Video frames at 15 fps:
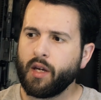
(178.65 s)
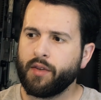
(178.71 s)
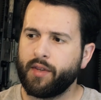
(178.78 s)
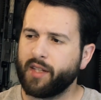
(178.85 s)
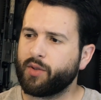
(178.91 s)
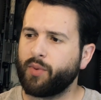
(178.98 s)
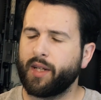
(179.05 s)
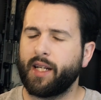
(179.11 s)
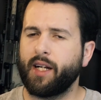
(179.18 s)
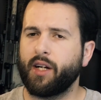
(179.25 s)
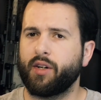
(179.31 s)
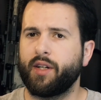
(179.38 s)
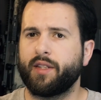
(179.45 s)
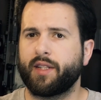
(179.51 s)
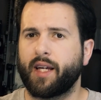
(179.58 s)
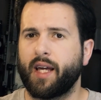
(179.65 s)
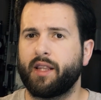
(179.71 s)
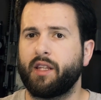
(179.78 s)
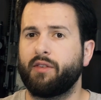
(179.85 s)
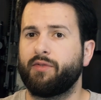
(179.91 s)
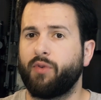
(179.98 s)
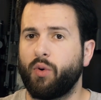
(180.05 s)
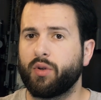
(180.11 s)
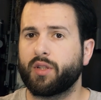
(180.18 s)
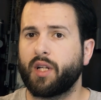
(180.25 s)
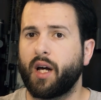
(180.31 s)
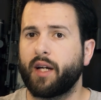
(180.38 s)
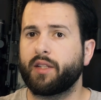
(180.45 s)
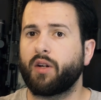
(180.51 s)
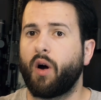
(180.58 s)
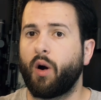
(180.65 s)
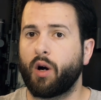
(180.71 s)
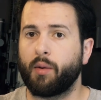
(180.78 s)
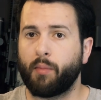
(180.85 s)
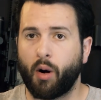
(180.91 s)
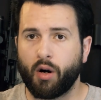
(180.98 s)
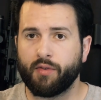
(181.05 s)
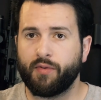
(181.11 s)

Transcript: this one here is, again, the full-size RMR